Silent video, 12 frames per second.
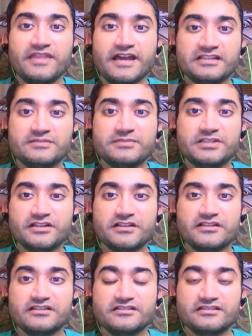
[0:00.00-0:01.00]
that's
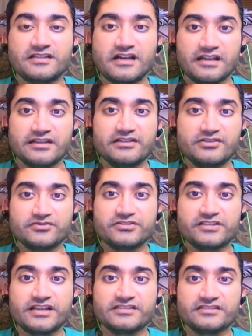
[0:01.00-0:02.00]
because I use
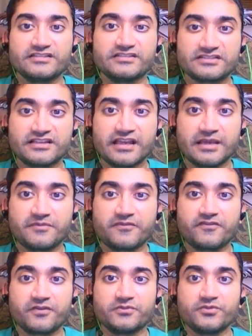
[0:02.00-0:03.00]
it as an escape
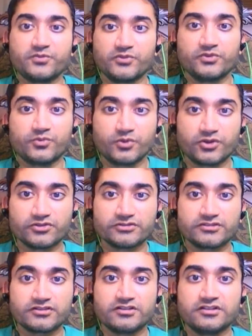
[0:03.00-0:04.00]
from the real world.